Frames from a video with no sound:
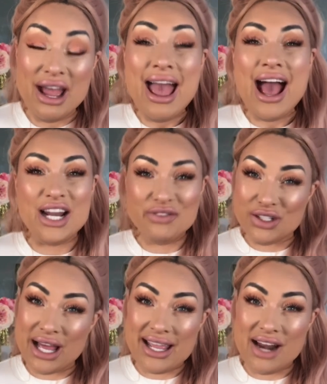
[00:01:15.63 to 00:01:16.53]
And if you
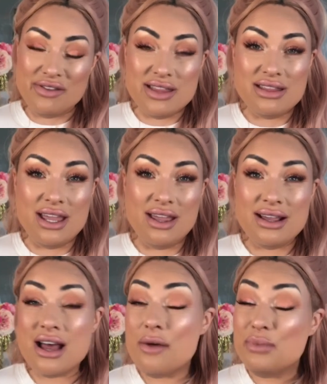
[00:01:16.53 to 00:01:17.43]
like everything
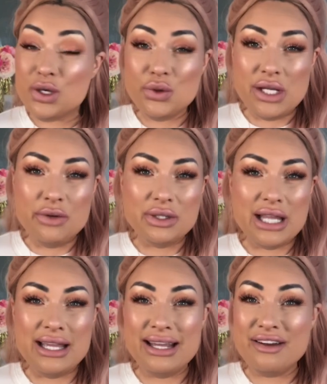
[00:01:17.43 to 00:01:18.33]
beauty
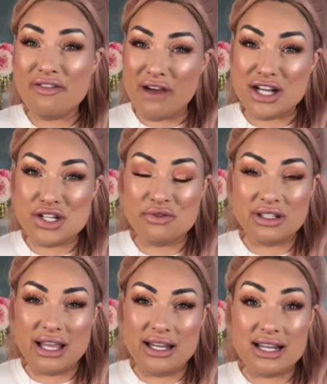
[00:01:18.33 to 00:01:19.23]
related, fashion
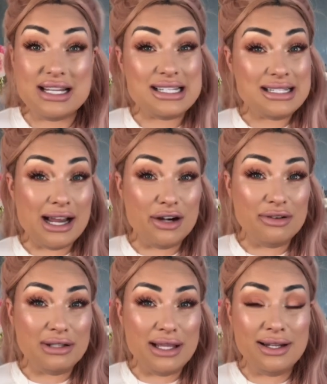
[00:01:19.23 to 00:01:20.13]
related, style
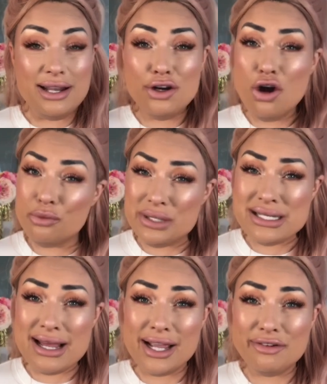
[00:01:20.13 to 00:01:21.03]
related, and home
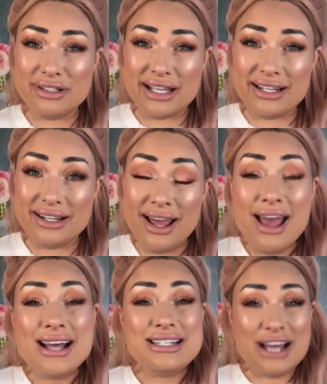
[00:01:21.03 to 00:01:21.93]
design related,
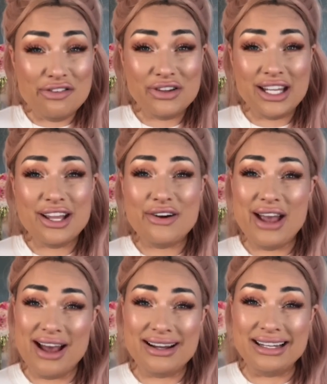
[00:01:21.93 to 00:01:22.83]
definitely go
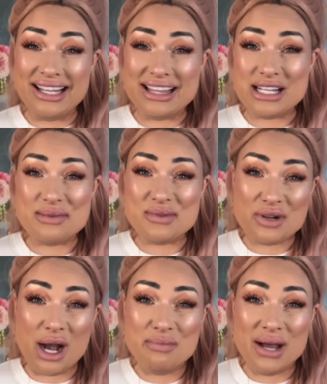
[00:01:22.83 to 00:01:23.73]
ahead and hit that
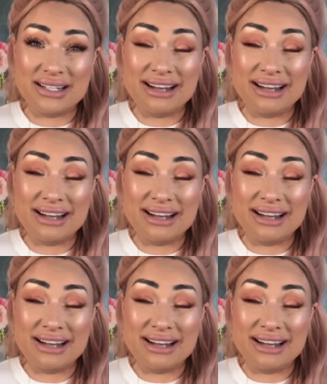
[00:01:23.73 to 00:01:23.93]
subscribe button.